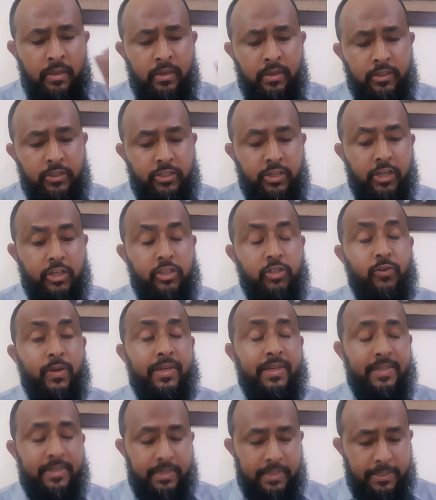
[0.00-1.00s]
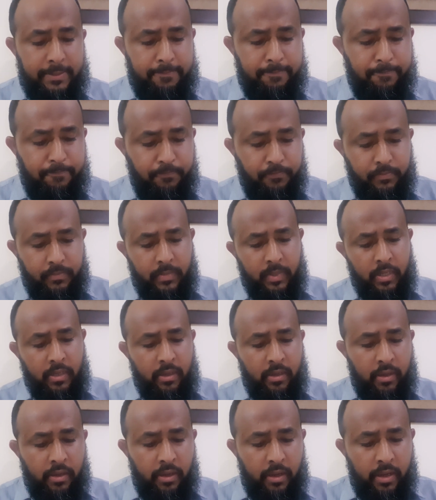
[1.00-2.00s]
sexuality
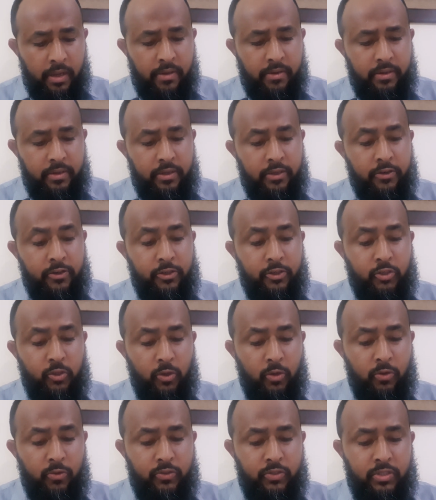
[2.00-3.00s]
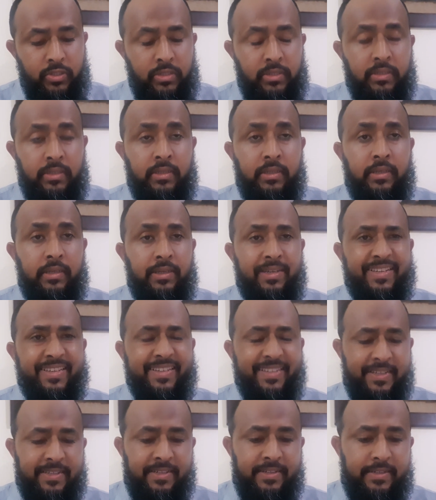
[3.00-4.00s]
and erotology
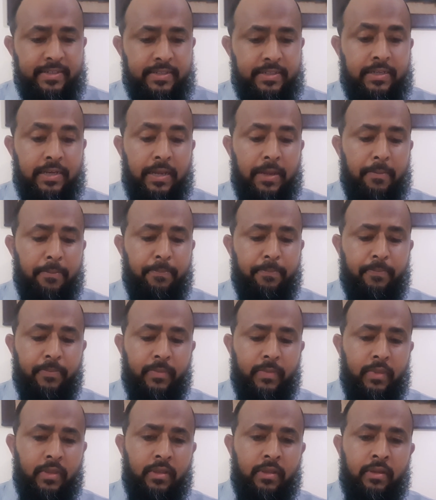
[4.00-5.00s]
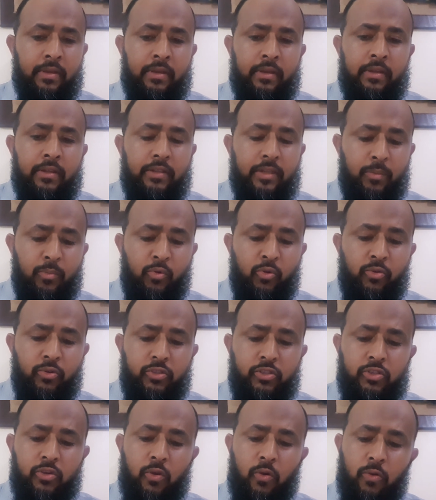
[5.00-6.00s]
in Islam. The book
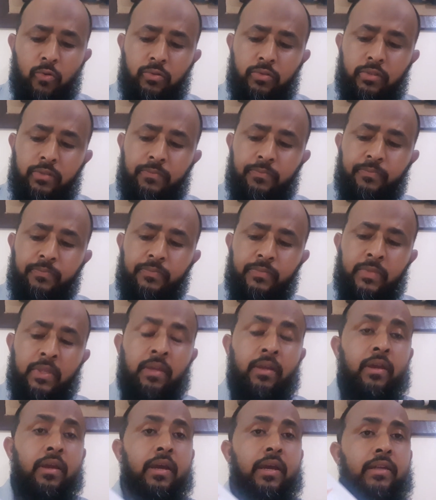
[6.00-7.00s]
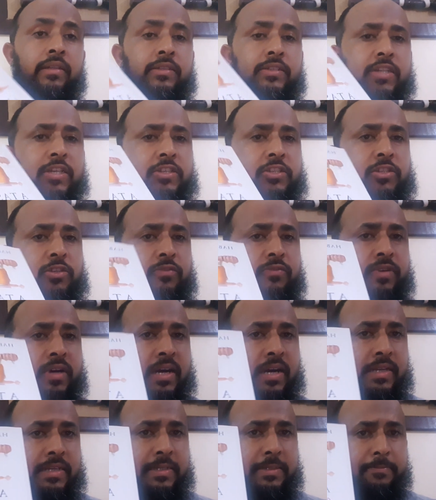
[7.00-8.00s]
is called A Taste of
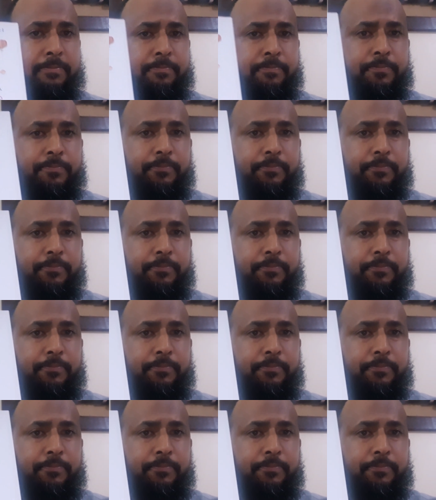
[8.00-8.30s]
Honey,